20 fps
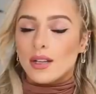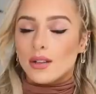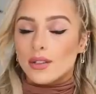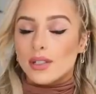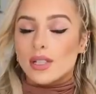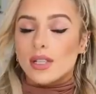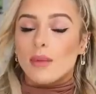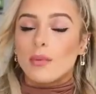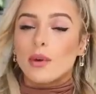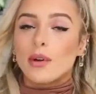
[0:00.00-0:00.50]
I know
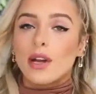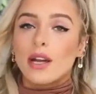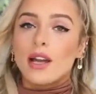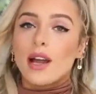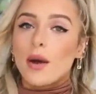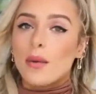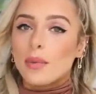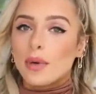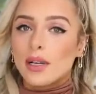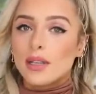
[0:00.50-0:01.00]
it's summer right
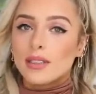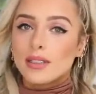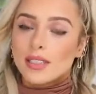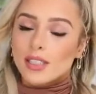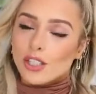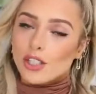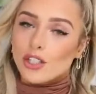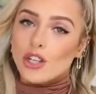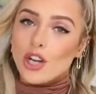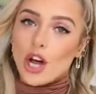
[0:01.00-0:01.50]
now, but
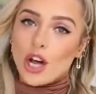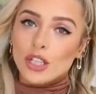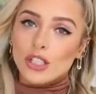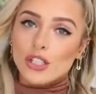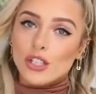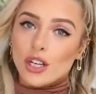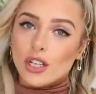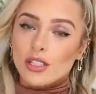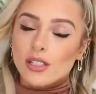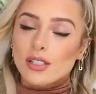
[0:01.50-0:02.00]
these are
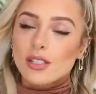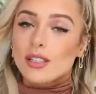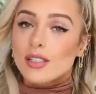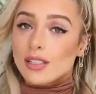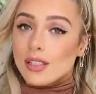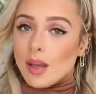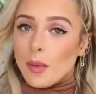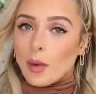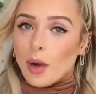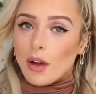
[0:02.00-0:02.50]
not
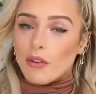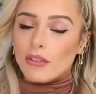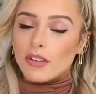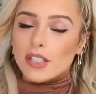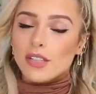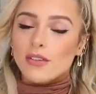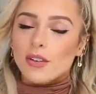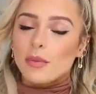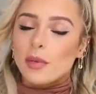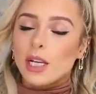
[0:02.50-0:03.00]
just summer
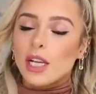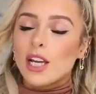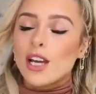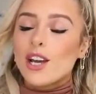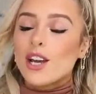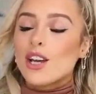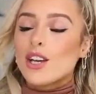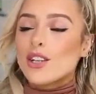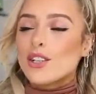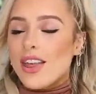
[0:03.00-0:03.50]
outfits for me.
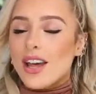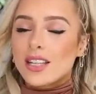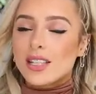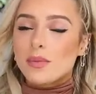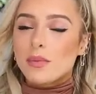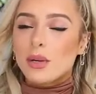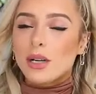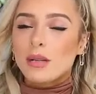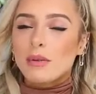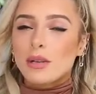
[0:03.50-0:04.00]

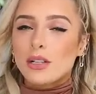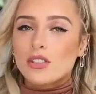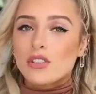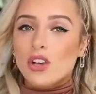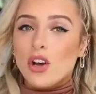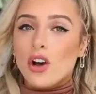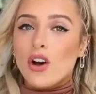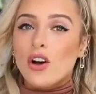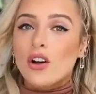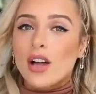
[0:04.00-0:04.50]
That's pretty much
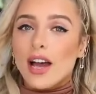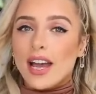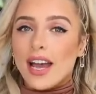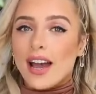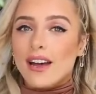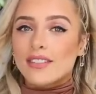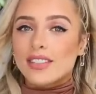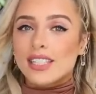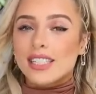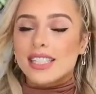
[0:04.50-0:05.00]
all I
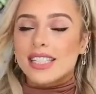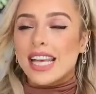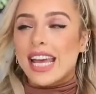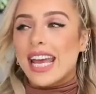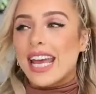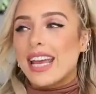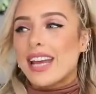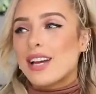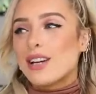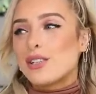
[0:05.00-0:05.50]
have to
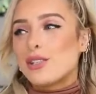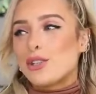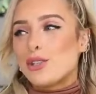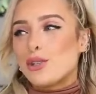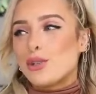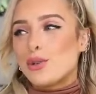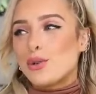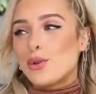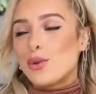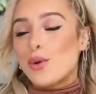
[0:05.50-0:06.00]
say
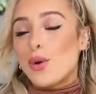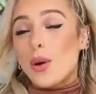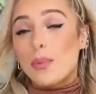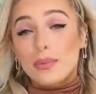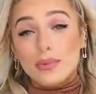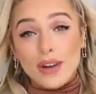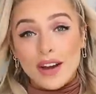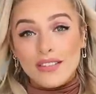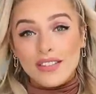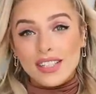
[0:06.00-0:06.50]
to
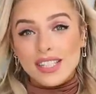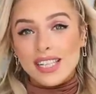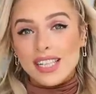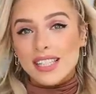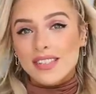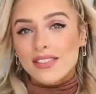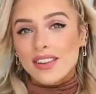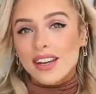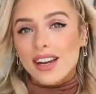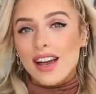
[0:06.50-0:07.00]
preface
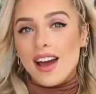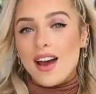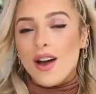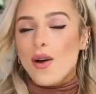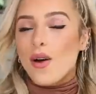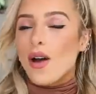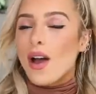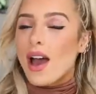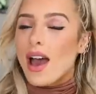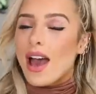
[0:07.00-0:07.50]
this
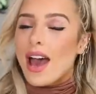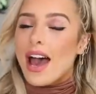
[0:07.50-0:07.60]
video.